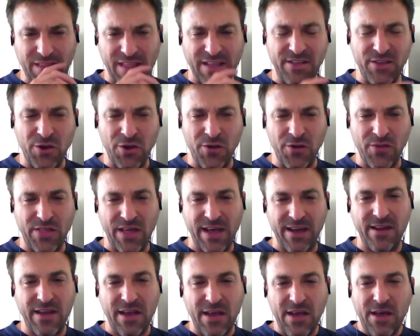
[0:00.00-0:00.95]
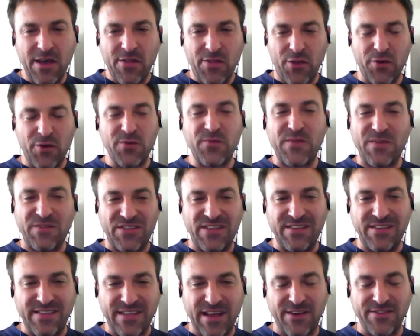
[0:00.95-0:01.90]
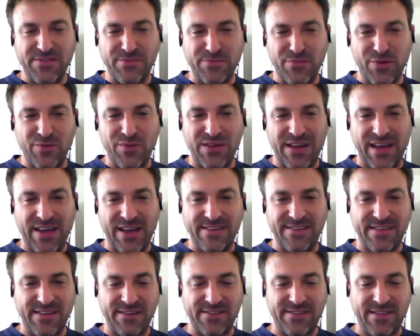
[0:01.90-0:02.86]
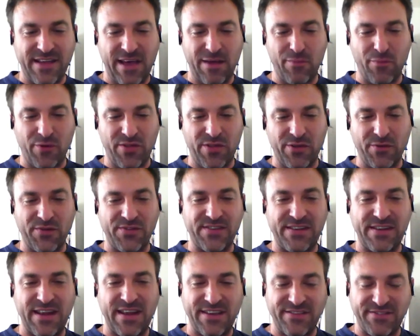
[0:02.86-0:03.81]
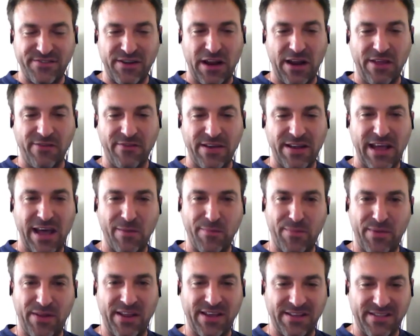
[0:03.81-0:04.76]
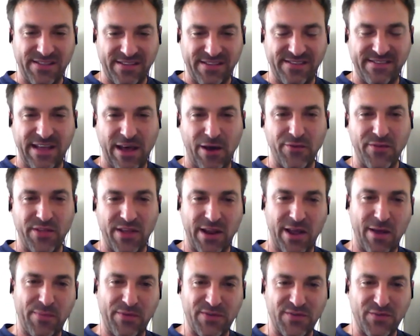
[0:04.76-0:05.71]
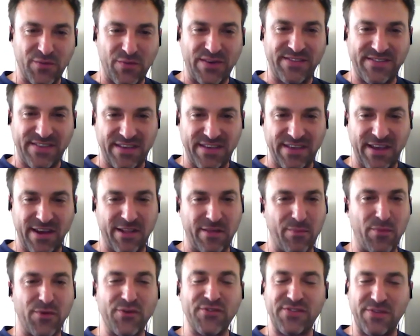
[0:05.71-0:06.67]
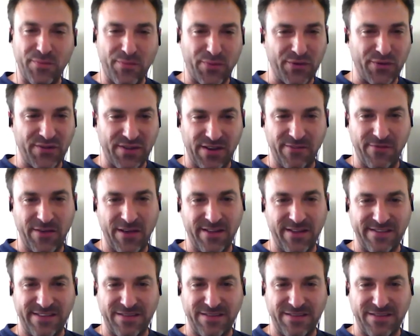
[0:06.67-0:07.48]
You know, that those 15,000 mobilized at a time when there was a national event happening in this town that happens once a year, the most important event.